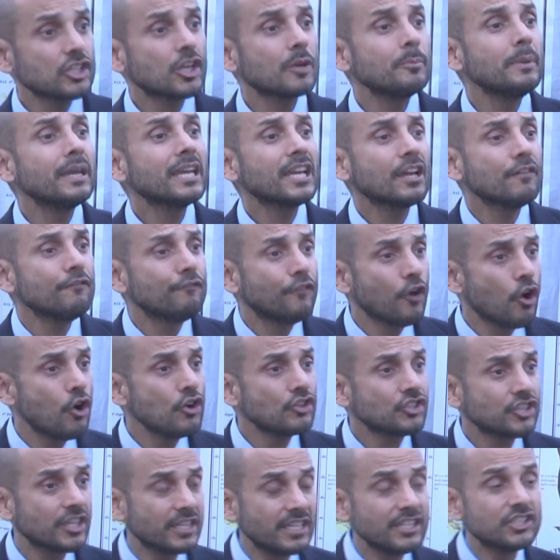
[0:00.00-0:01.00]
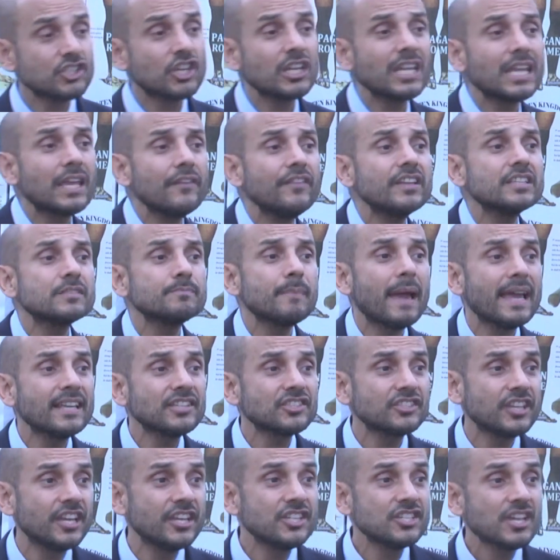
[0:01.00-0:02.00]
He's going to be converted. He's going to give his
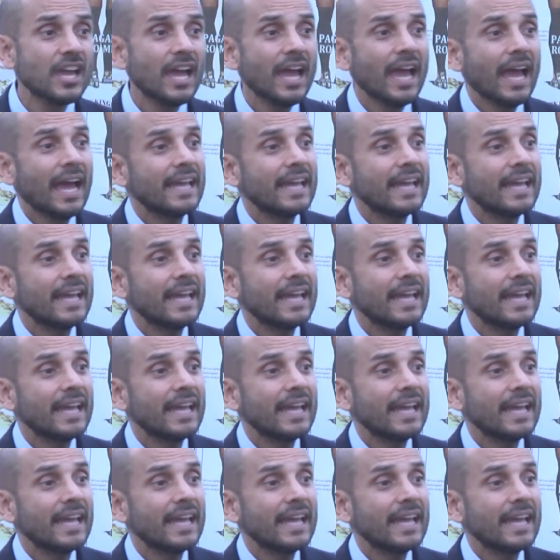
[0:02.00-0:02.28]
message.